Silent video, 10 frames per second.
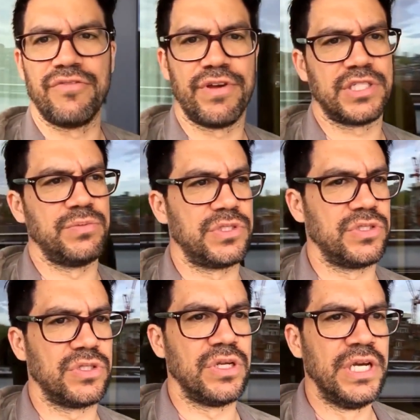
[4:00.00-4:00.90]
investments
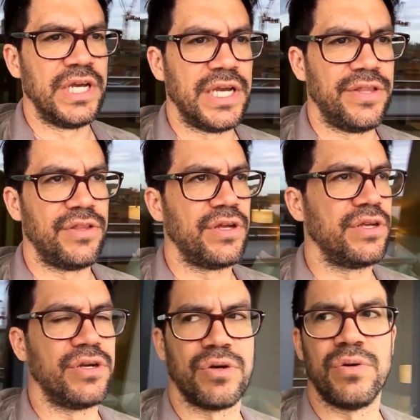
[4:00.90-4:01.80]
in the
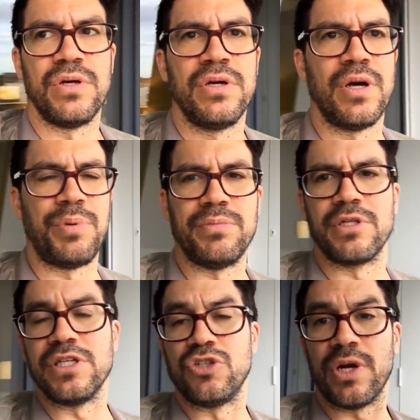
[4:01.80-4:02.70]
you know, a
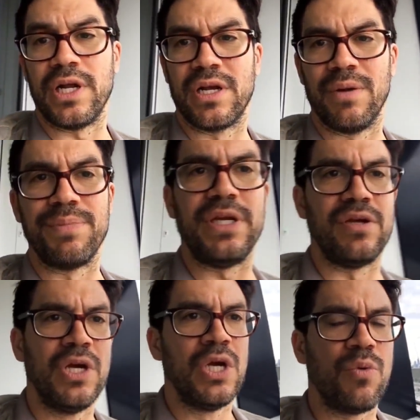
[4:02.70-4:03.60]
publicly traded
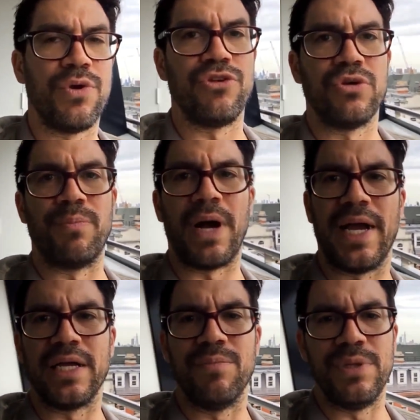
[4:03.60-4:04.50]
company, whether you're
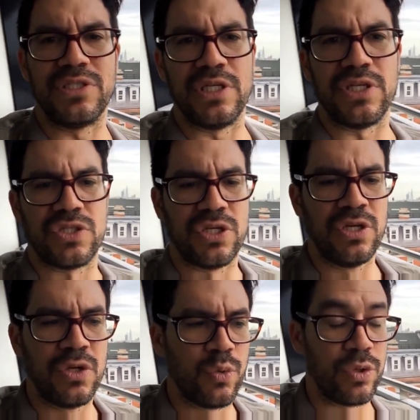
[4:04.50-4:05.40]
buying a business,
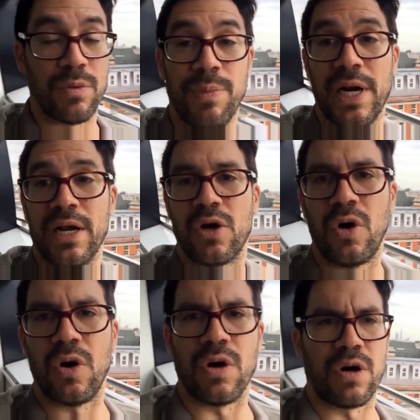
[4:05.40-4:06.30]
whether you're buying a
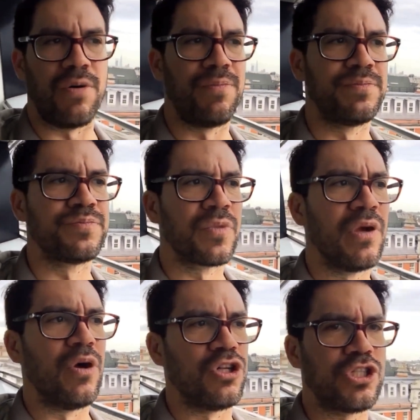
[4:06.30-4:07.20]
car,
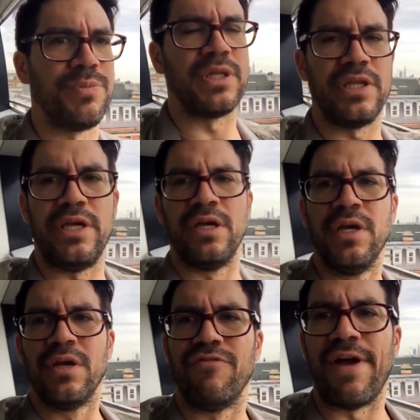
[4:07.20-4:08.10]
ultimately
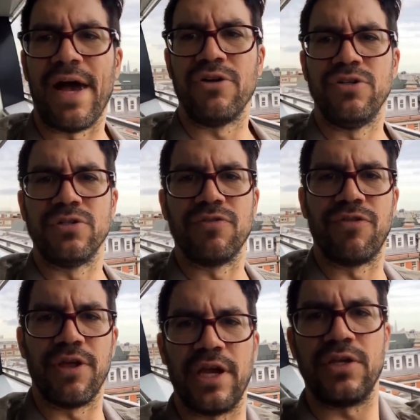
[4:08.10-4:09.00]
values of
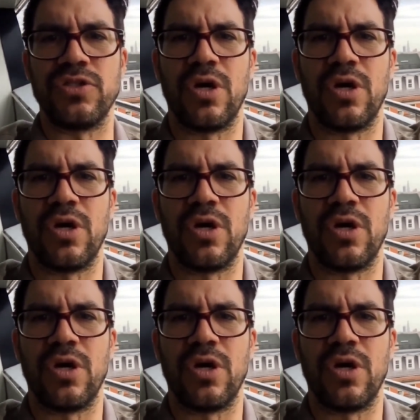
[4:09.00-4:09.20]
things